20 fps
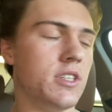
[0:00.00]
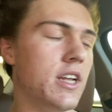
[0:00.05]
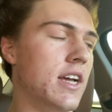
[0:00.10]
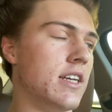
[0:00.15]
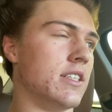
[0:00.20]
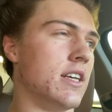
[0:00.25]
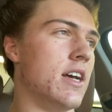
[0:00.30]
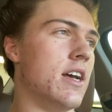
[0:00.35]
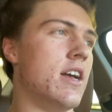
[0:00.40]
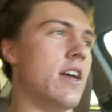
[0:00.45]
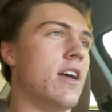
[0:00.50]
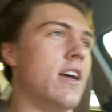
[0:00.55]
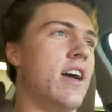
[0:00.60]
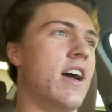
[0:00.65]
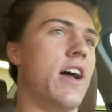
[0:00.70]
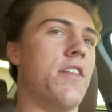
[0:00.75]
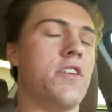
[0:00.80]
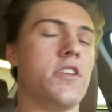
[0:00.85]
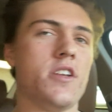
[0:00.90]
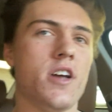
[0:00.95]
days.
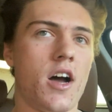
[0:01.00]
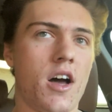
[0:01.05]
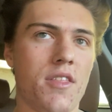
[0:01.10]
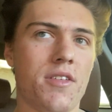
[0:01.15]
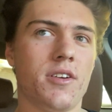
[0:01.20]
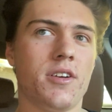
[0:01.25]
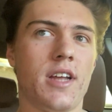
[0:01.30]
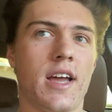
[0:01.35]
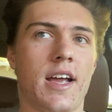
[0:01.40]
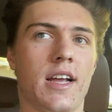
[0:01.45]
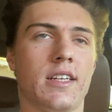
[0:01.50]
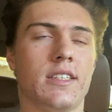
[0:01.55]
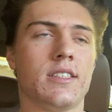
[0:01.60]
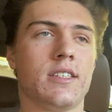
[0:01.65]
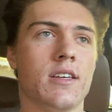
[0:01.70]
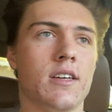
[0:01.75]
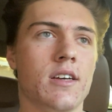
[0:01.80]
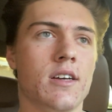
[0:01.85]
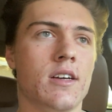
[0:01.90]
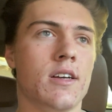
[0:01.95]
And then other
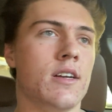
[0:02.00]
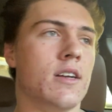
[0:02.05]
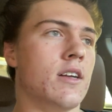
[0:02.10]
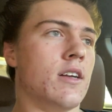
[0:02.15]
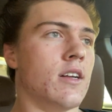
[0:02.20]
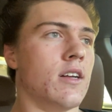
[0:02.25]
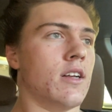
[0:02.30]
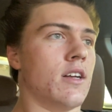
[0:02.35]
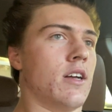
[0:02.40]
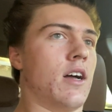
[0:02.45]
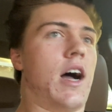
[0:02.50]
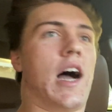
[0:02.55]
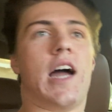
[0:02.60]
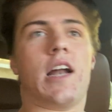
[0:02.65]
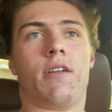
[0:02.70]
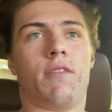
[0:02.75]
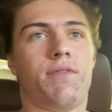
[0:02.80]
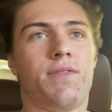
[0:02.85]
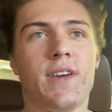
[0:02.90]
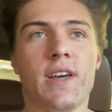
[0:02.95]
days, I
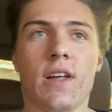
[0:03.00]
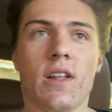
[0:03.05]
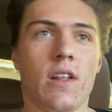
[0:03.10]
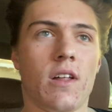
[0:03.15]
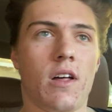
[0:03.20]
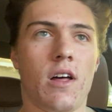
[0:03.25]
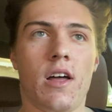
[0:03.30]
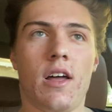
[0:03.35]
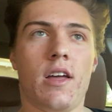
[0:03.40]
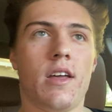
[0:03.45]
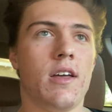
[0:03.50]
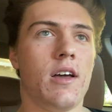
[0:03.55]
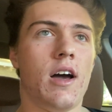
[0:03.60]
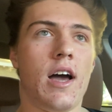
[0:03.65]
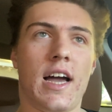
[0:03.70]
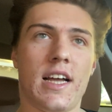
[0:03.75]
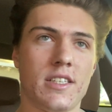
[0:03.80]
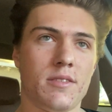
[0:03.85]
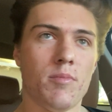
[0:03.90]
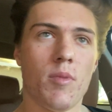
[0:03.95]
don't feel
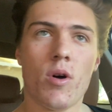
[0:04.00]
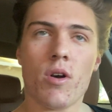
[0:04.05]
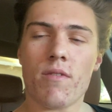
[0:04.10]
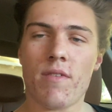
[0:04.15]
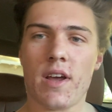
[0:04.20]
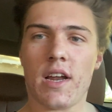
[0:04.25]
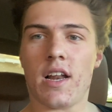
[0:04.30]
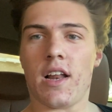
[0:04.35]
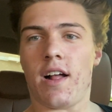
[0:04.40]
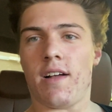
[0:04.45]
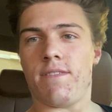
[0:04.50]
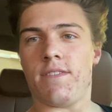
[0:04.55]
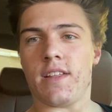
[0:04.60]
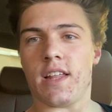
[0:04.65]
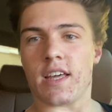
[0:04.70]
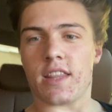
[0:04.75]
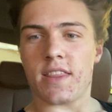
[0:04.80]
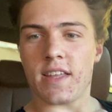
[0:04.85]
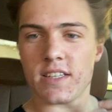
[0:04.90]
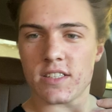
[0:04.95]
as motivated. I feel
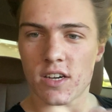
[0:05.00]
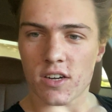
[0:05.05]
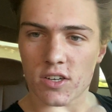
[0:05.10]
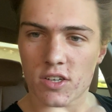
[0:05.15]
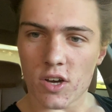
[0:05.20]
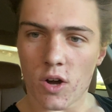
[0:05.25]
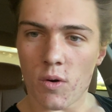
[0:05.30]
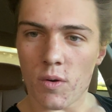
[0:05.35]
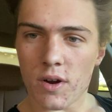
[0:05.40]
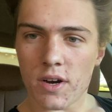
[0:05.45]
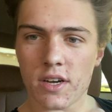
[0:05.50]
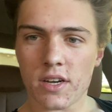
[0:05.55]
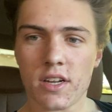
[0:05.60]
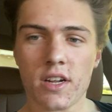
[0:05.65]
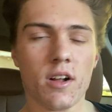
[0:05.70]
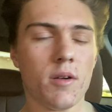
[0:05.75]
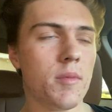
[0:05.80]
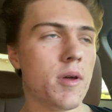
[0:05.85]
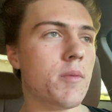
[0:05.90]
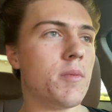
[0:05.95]
like things aren't going,
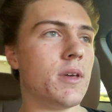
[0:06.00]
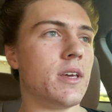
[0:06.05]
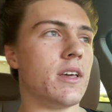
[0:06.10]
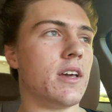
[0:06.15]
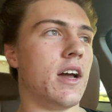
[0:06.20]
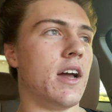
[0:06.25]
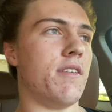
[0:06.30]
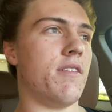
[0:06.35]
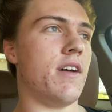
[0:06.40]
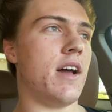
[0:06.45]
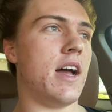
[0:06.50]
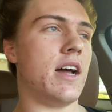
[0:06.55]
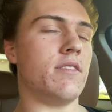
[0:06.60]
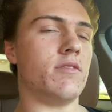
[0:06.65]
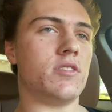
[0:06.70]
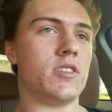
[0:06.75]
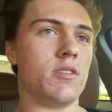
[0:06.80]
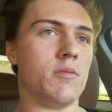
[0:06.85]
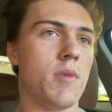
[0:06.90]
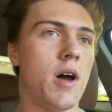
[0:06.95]
maybe I've
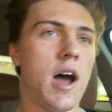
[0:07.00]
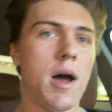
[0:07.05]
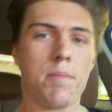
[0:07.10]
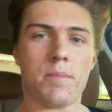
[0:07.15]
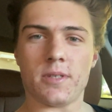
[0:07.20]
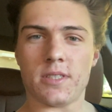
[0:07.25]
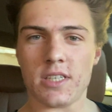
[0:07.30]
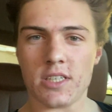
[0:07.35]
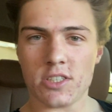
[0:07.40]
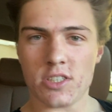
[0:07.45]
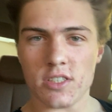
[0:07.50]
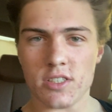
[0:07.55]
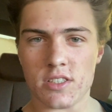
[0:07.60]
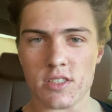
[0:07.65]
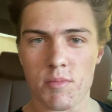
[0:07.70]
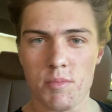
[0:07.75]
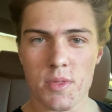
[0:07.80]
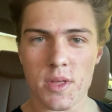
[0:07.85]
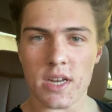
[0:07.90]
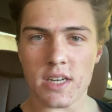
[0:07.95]
had some opposition,
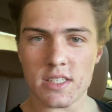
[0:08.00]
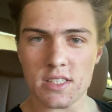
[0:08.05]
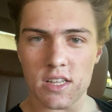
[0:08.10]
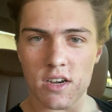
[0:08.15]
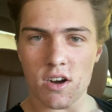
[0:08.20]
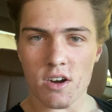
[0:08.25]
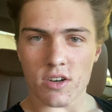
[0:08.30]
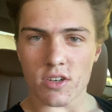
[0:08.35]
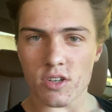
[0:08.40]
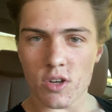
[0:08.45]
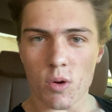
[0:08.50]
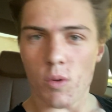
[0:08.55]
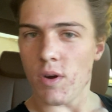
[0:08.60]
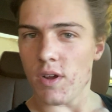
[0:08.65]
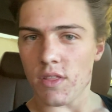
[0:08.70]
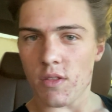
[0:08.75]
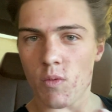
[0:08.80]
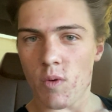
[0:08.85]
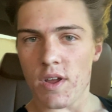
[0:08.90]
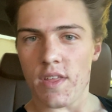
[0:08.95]
some things that aren't
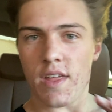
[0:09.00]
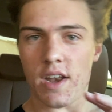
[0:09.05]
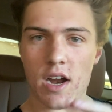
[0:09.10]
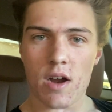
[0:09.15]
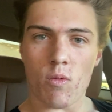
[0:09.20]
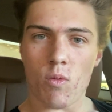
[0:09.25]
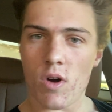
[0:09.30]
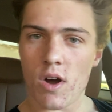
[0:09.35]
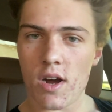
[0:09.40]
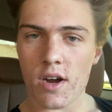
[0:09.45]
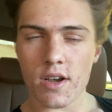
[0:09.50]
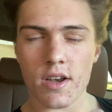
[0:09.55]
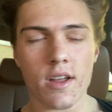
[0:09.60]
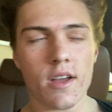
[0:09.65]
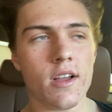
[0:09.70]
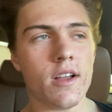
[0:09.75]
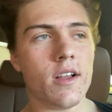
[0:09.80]
going the way that I want,